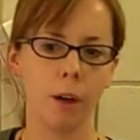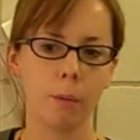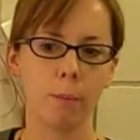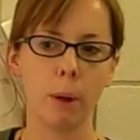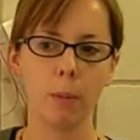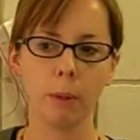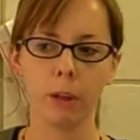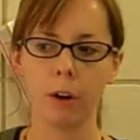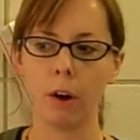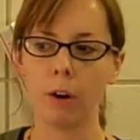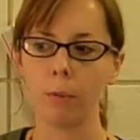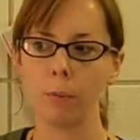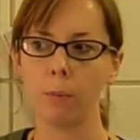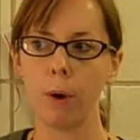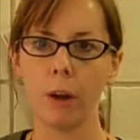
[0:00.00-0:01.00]
public
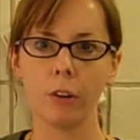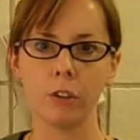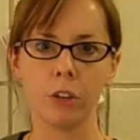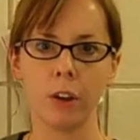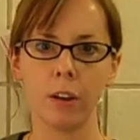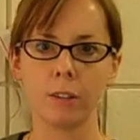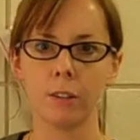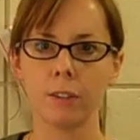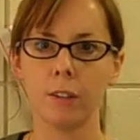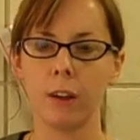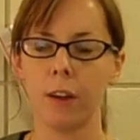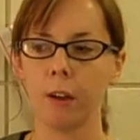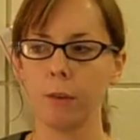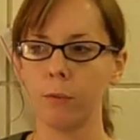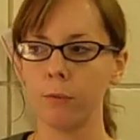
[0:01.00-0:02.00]
art projects
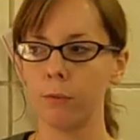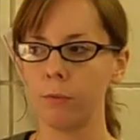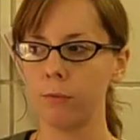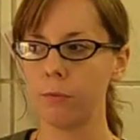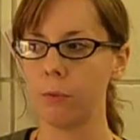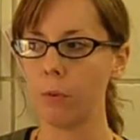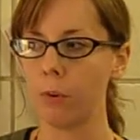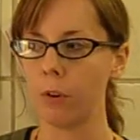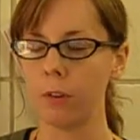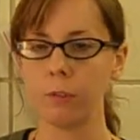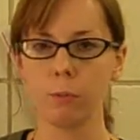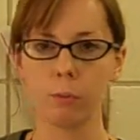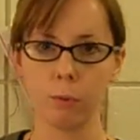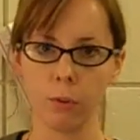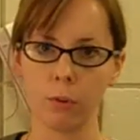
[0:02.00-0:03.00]
for
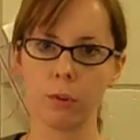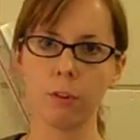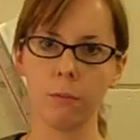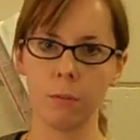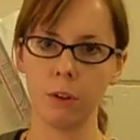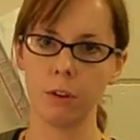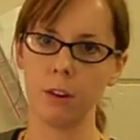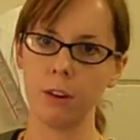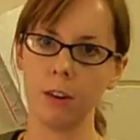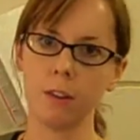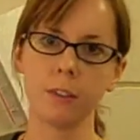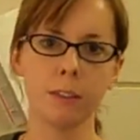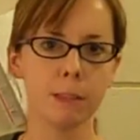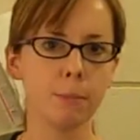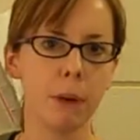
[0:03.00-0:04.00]
rural
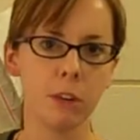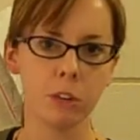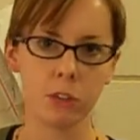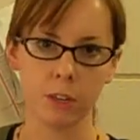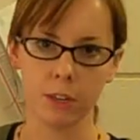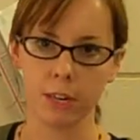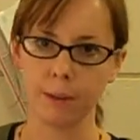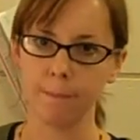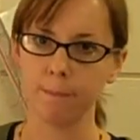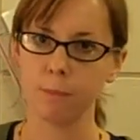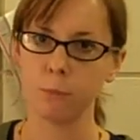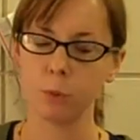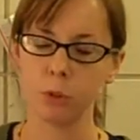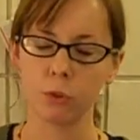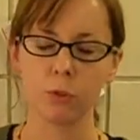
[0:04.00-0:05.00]
communities especially,
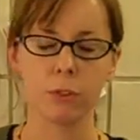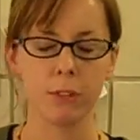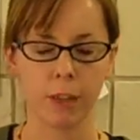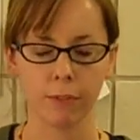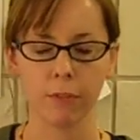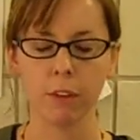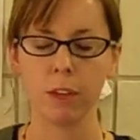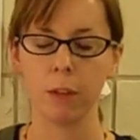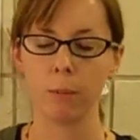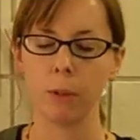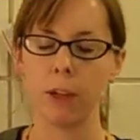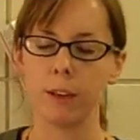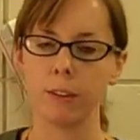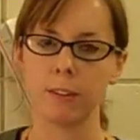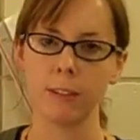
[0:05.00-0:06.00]
which definitely
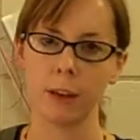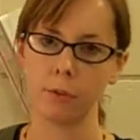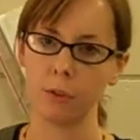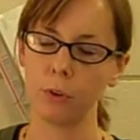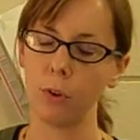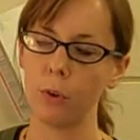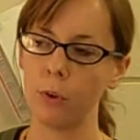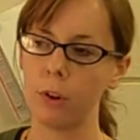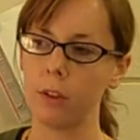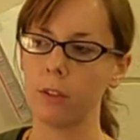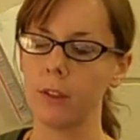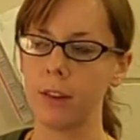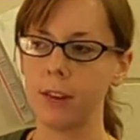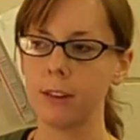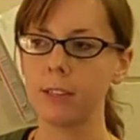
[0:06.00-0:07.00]
applied to South Dakota in
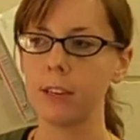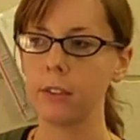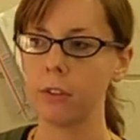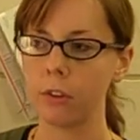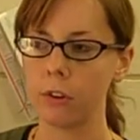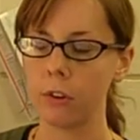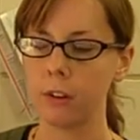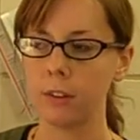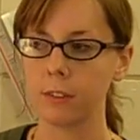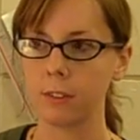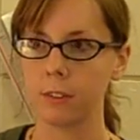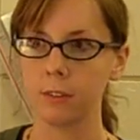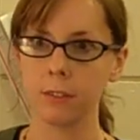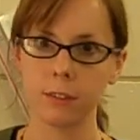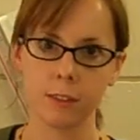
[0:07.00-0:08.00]
the 1930s
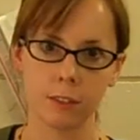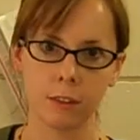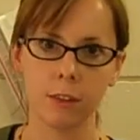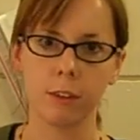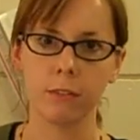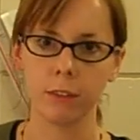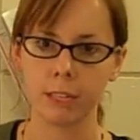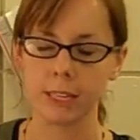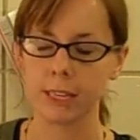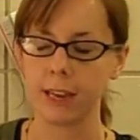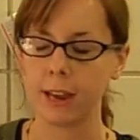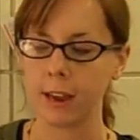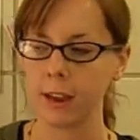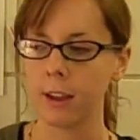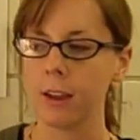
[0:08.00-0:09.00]
and still even
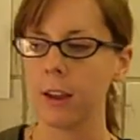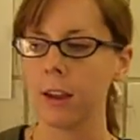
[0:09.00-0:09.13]
today.